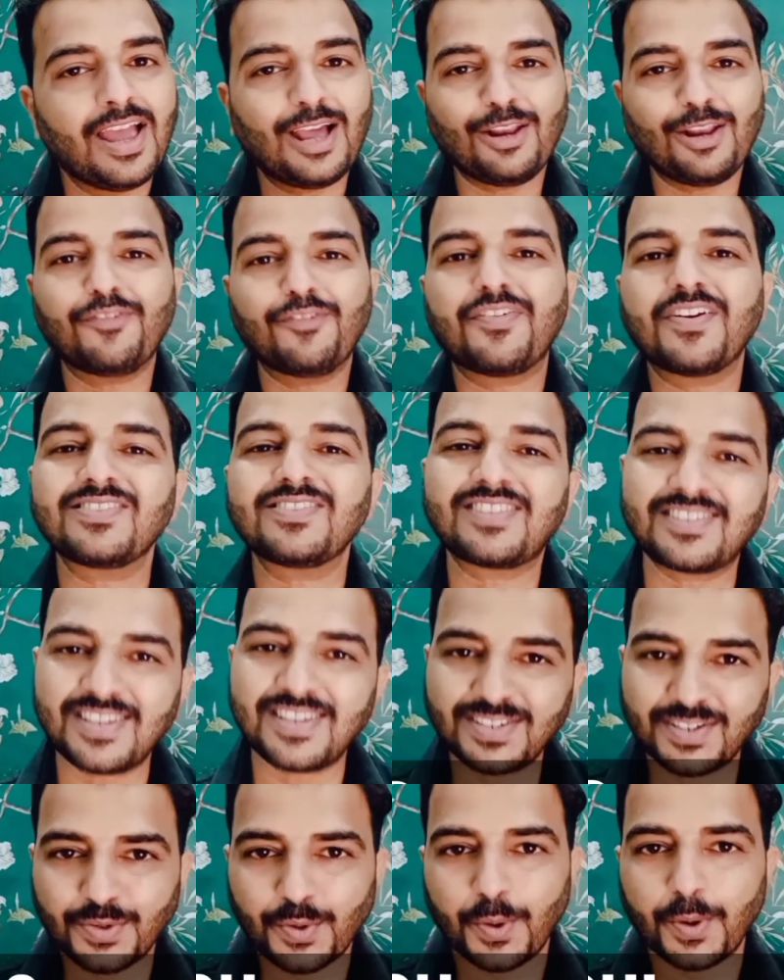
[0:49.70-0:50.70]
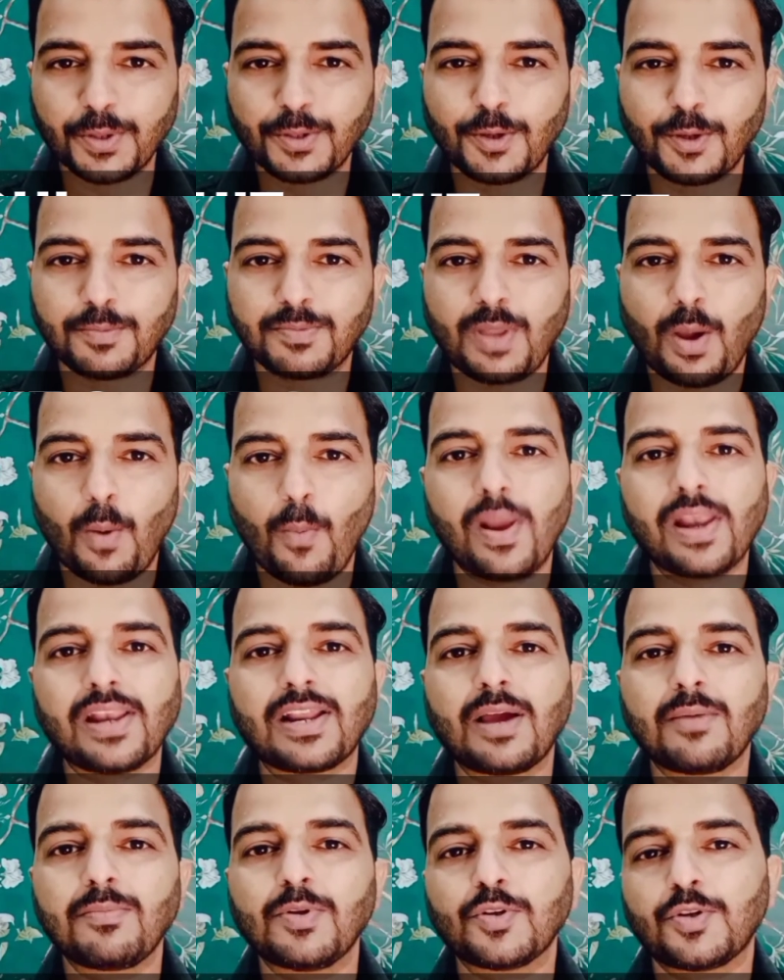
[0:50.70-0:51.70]
Hello friends, this is Rohit Gupta.
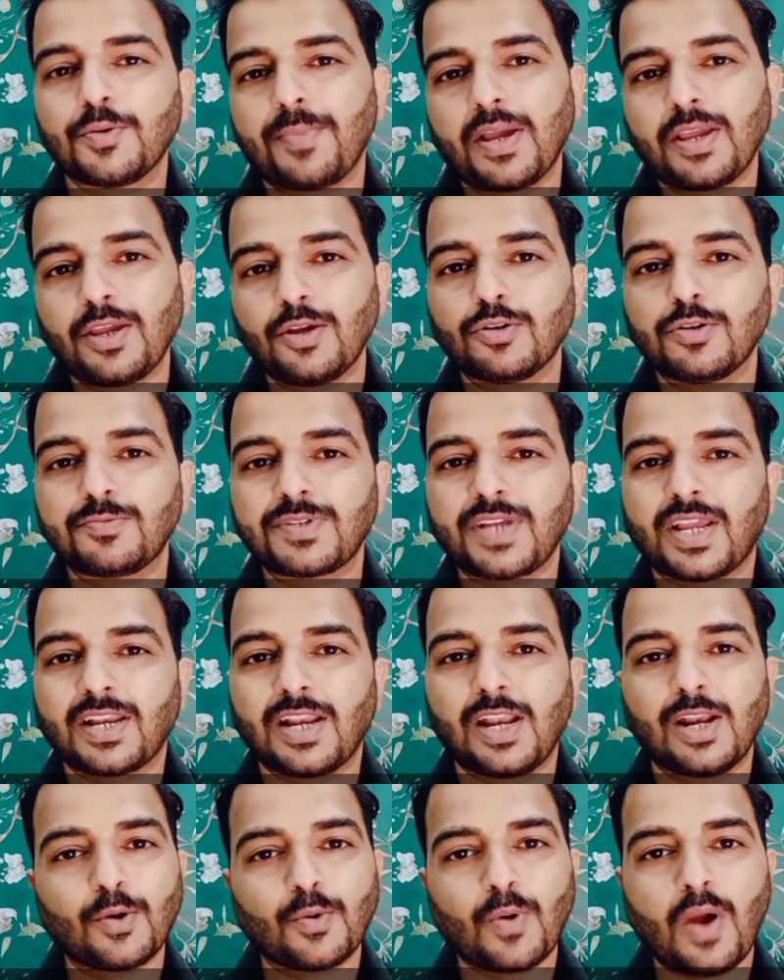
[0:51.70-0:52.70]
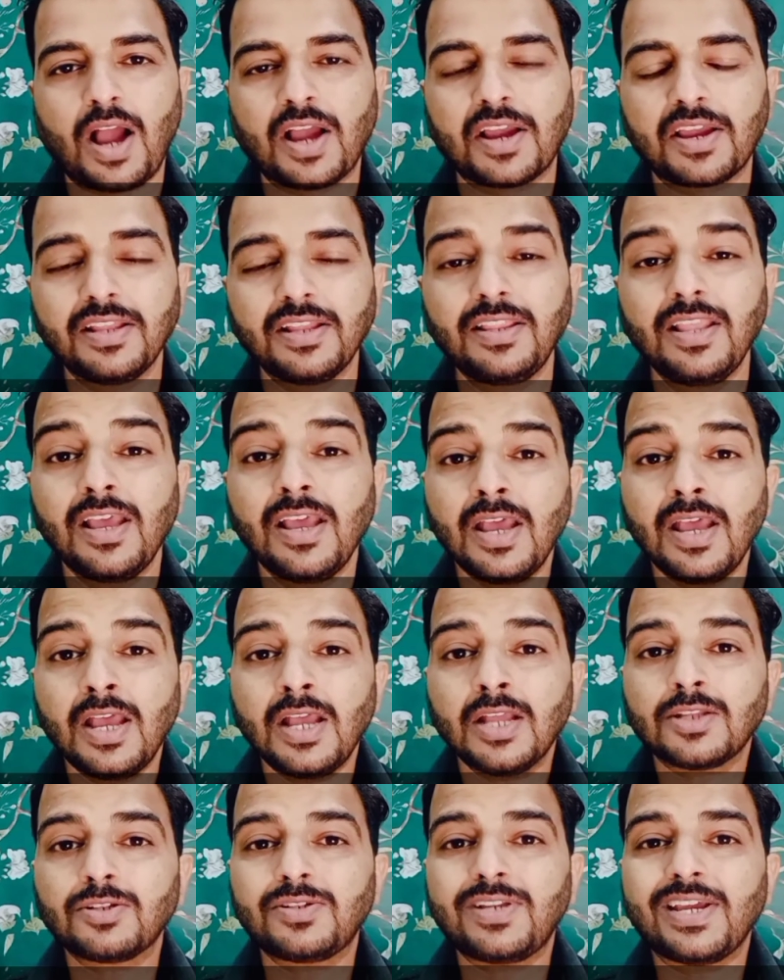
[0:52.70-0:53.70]
Welcome you to my YouTube channel ROHANKIT.
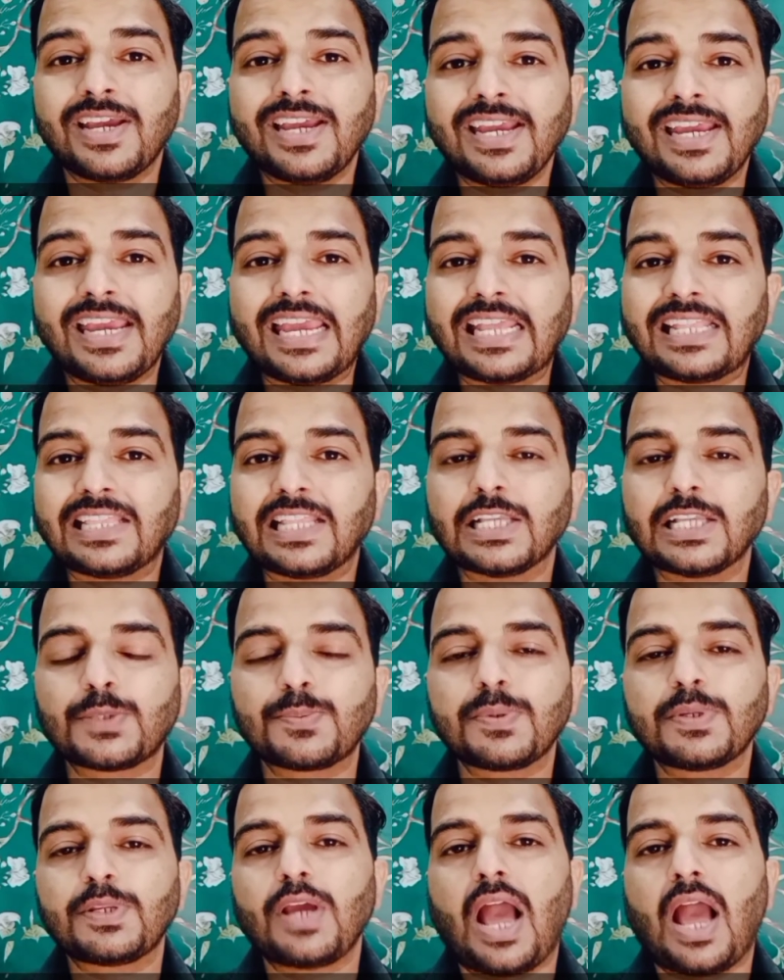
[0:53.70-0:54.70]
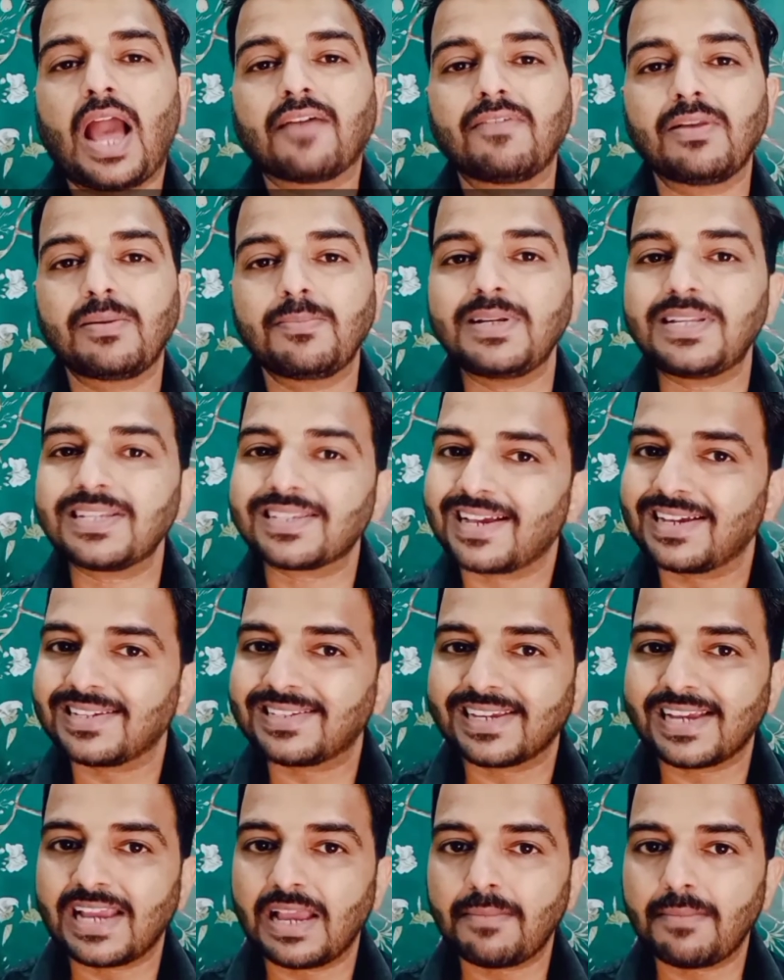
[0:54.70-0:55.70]
Today in this video, I will be
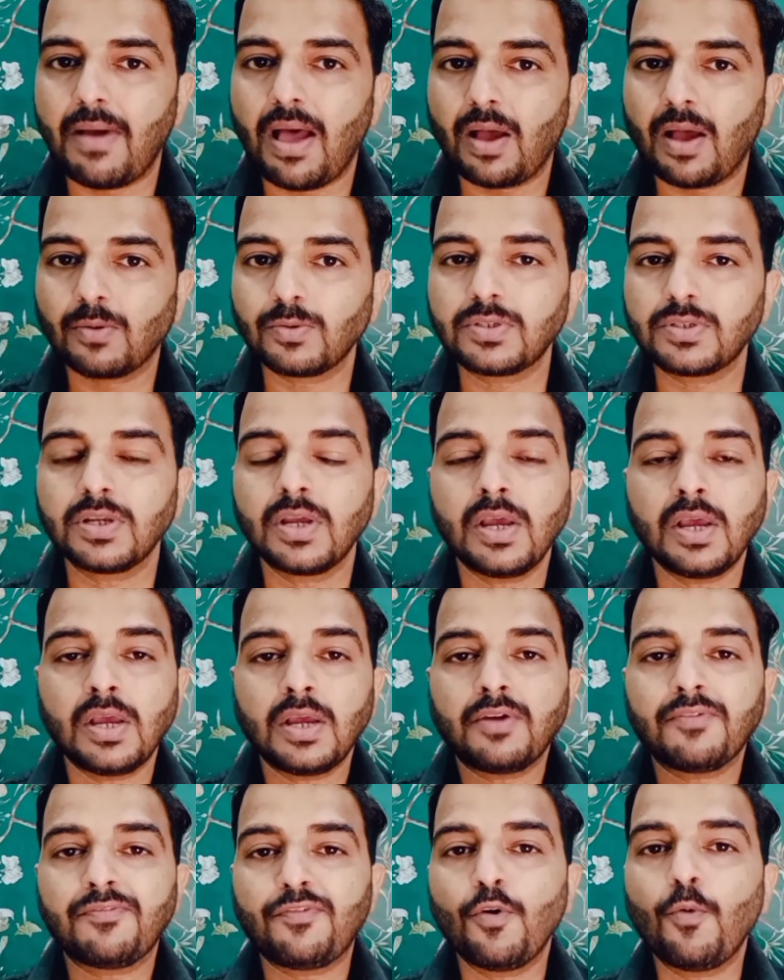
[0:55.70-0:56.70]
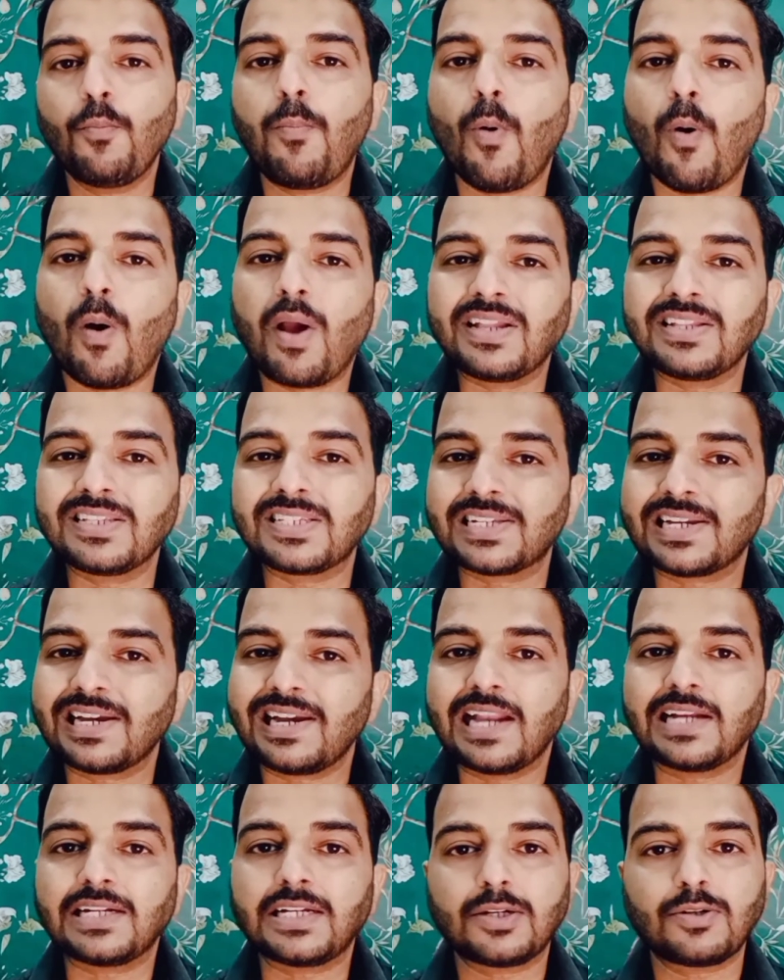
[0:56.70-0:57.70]
discussing about few points
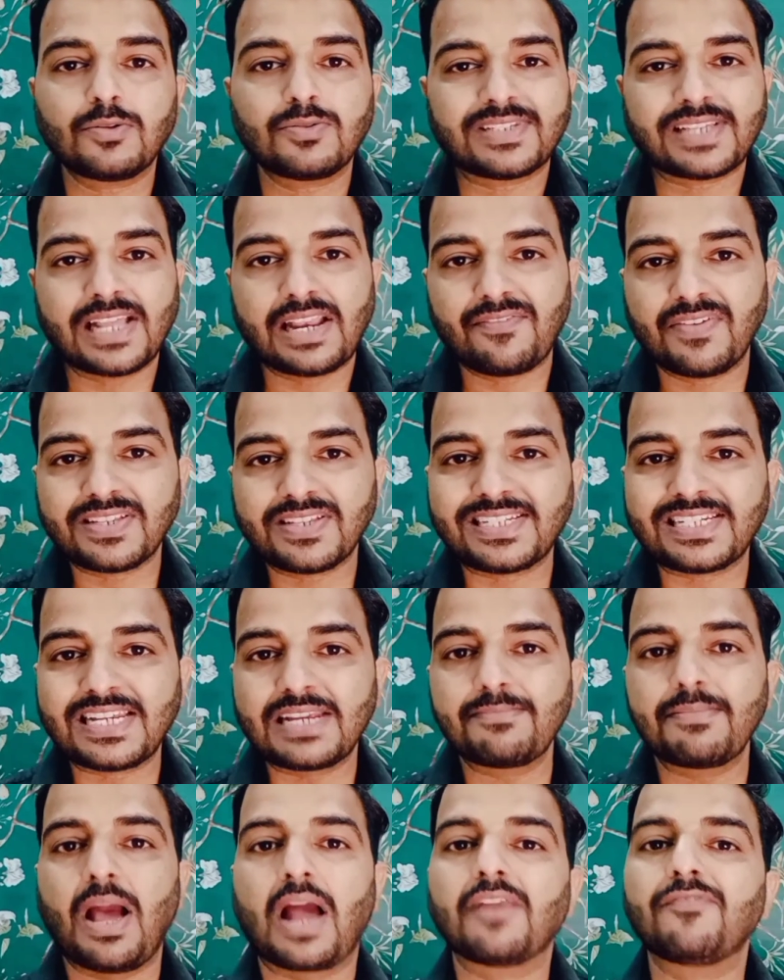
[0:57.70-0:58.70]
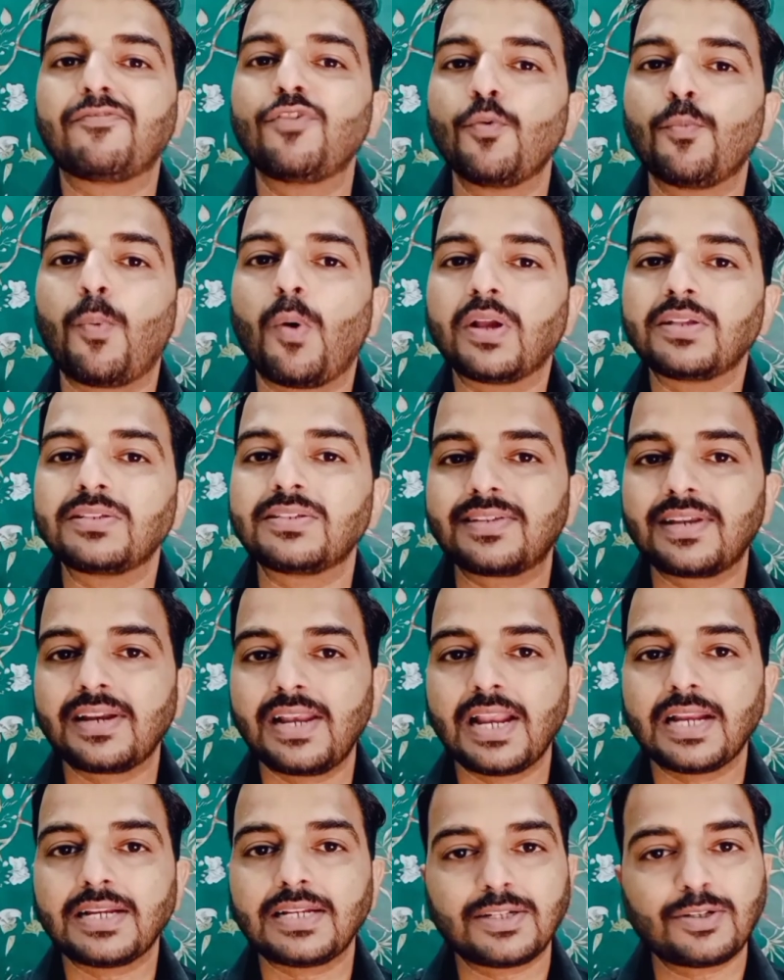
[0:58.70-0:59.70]
related to self-esteem and few points
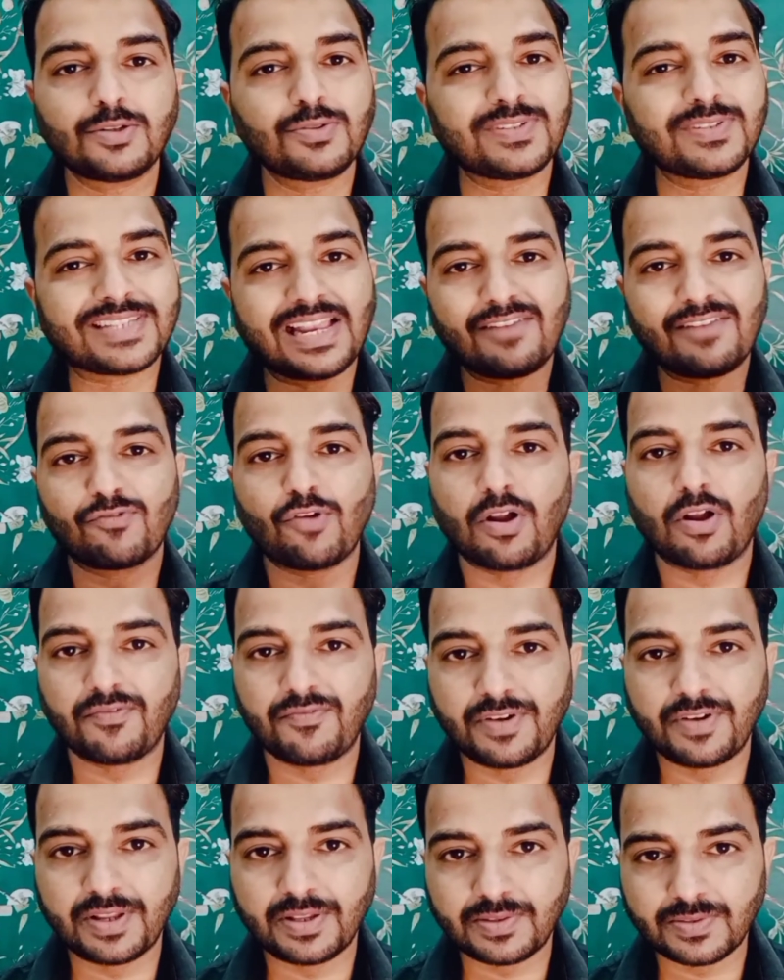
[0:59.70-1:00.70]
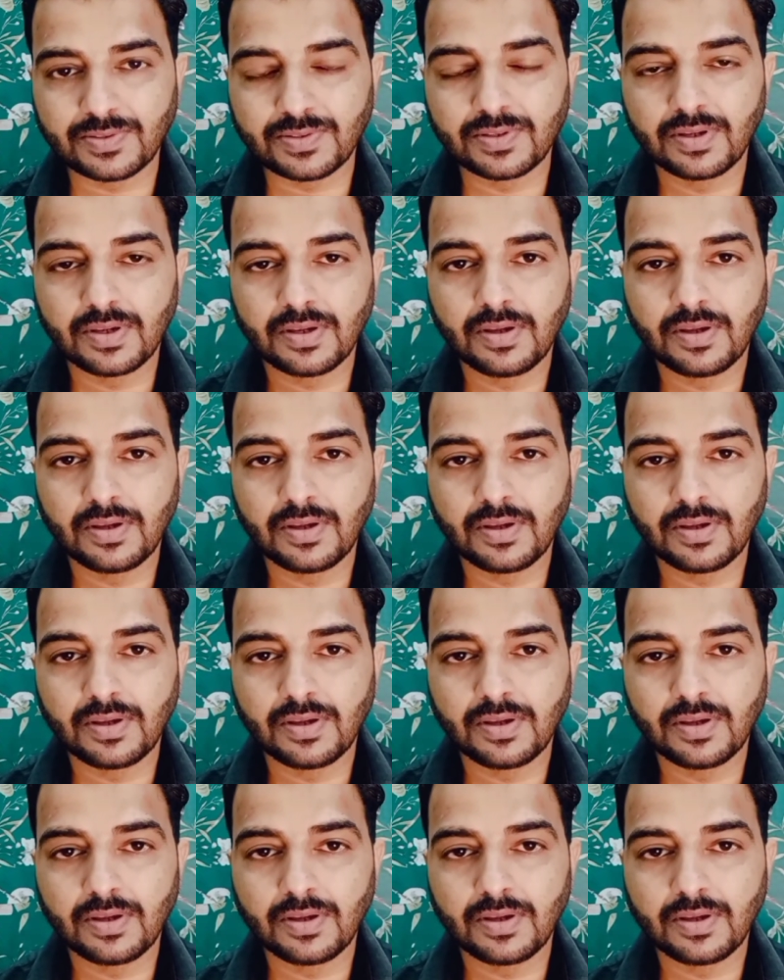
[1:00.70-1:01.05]
related to self-confidence.